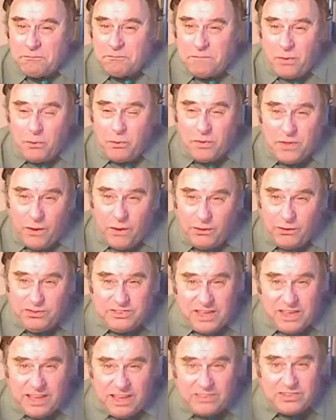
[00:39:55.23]
But when
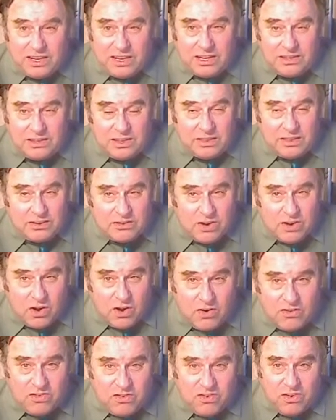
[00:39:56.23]
those things get into the
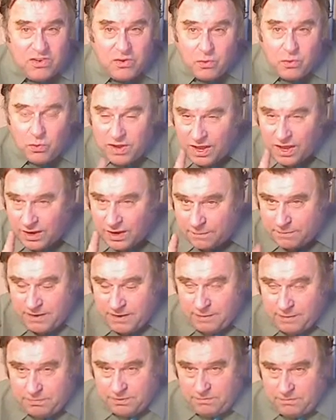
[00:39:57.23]
church, we got a
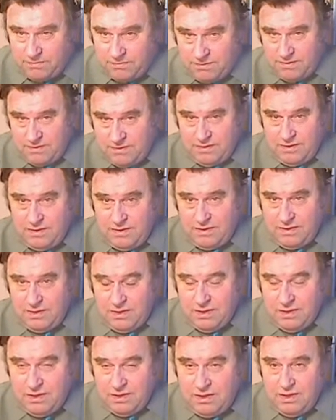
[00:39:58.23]
problem.
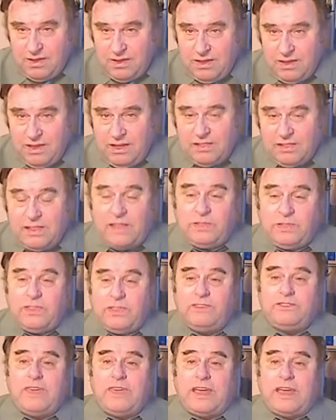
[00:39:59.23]
Let
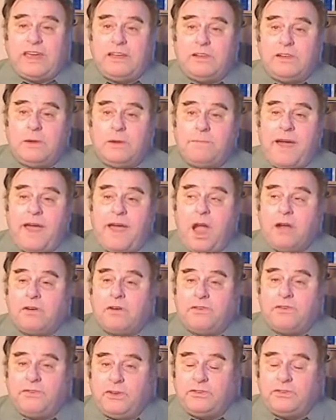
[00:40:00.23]
the secular
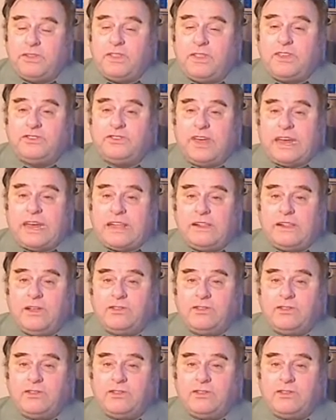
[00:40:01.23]
biographers and the secular